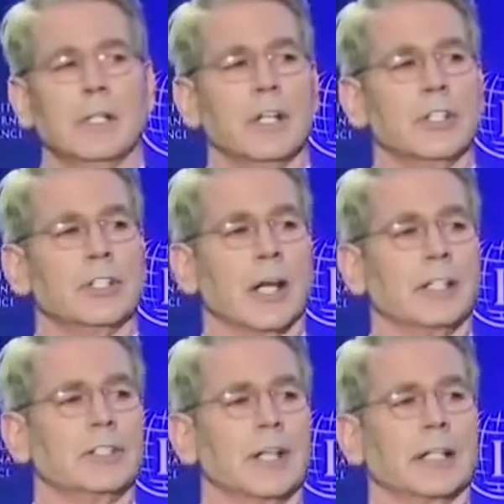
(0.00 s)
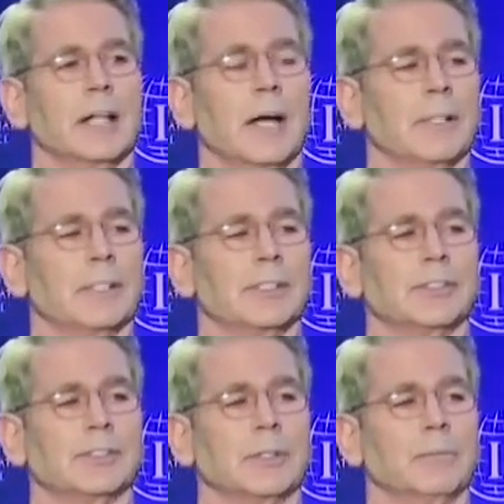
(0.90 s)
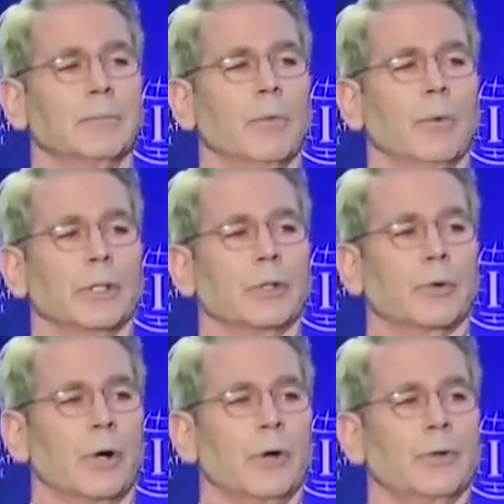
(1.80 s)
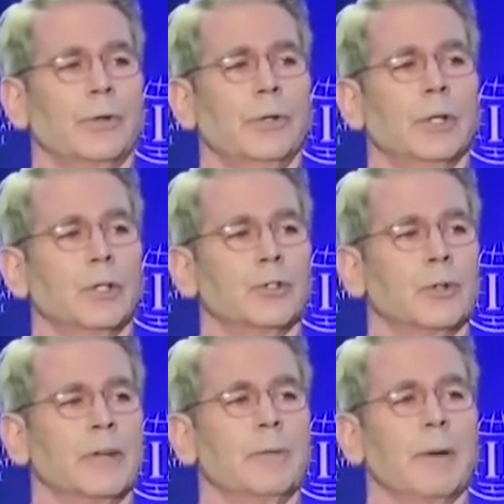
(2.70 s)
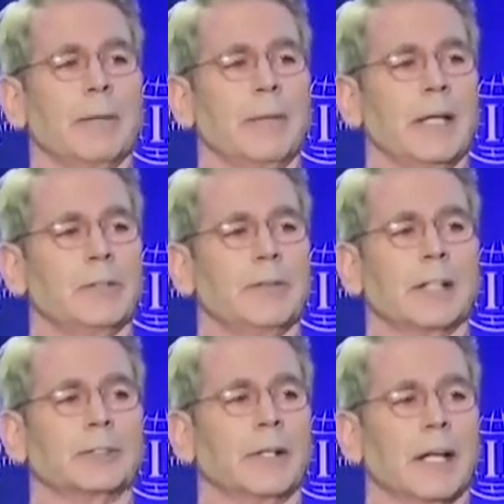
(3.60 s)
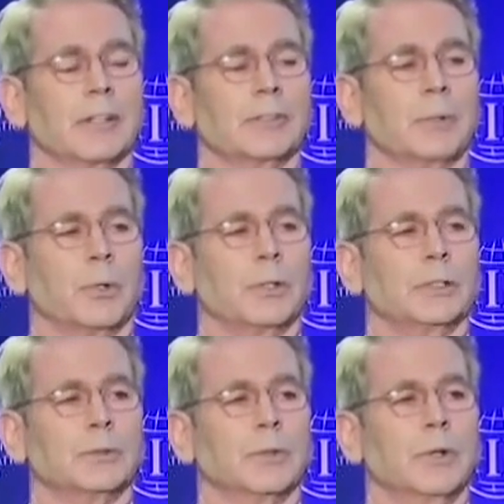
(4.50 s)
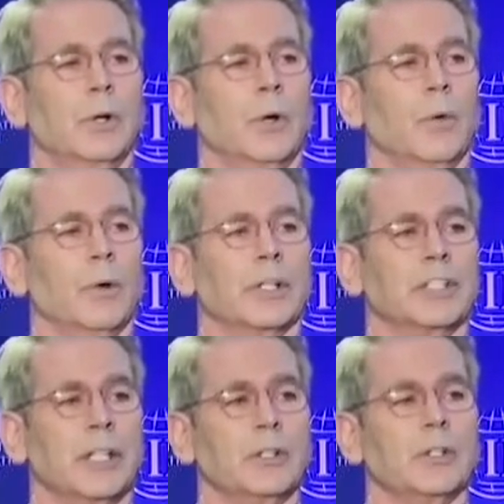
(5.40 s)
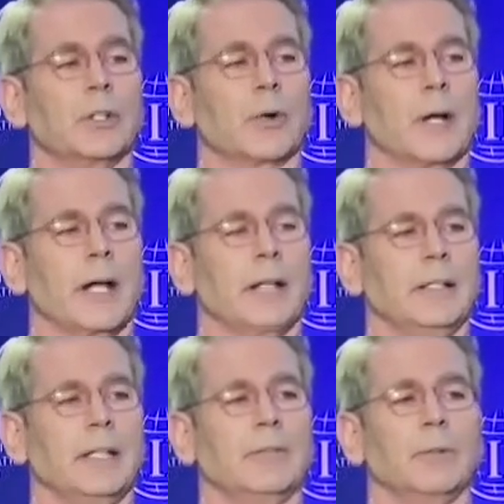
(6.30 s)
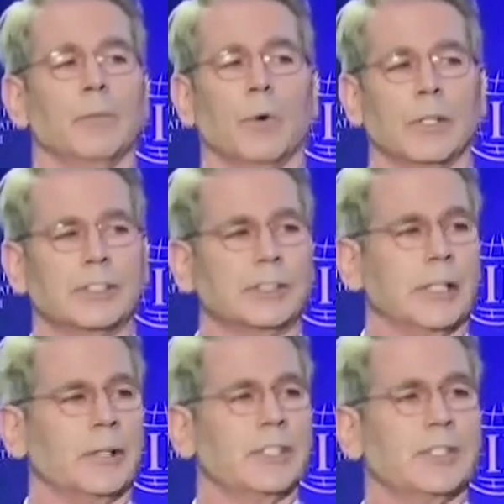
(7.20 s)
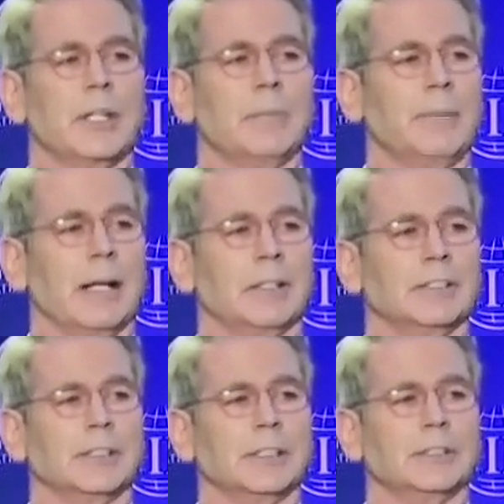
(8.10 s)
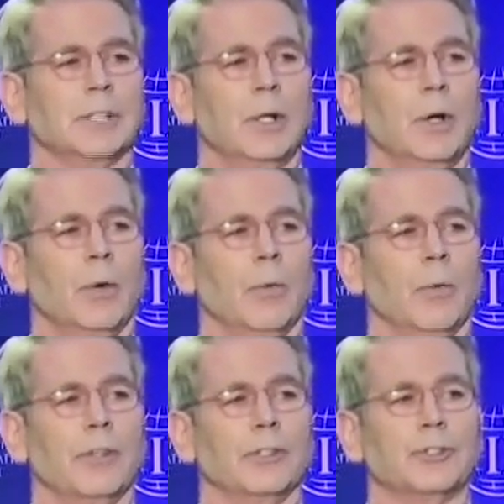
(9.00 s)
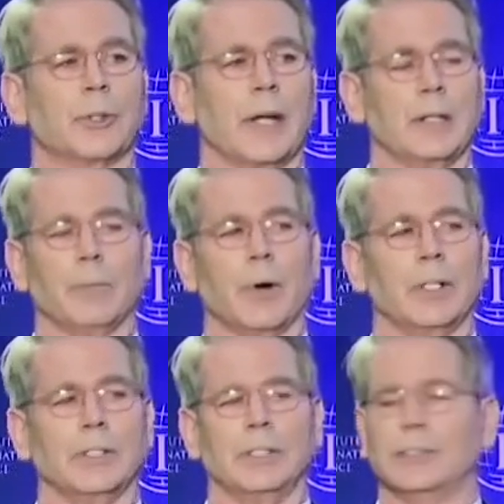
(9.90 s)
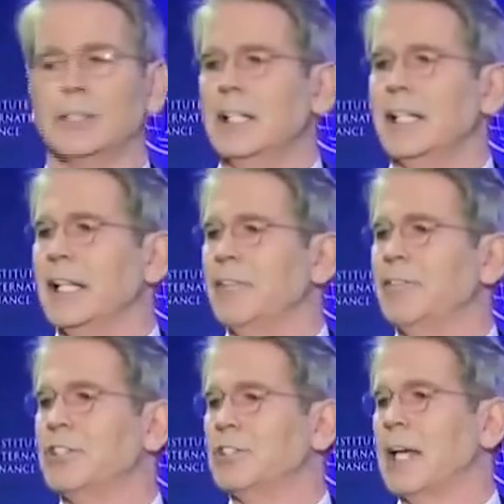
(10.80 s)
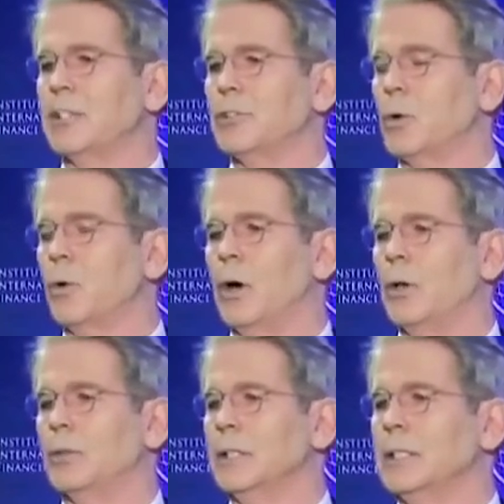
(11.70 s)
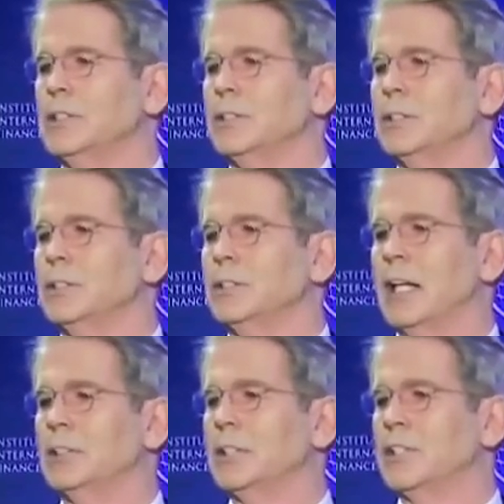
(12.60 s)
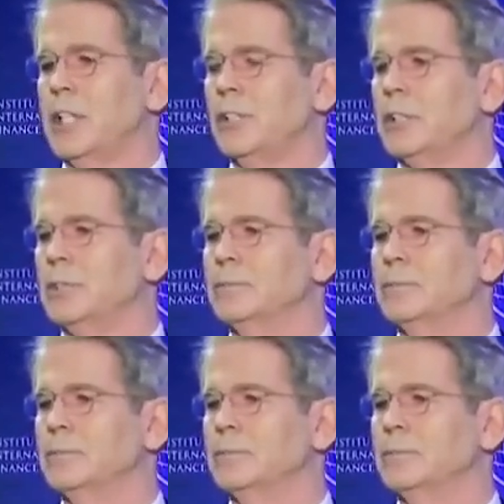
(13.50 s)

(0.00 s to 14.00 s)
China's economic system, with growth driven by manufacturing exports, will continue to create even more serious imbalances with its trading partners if the status quo is allowed to continue.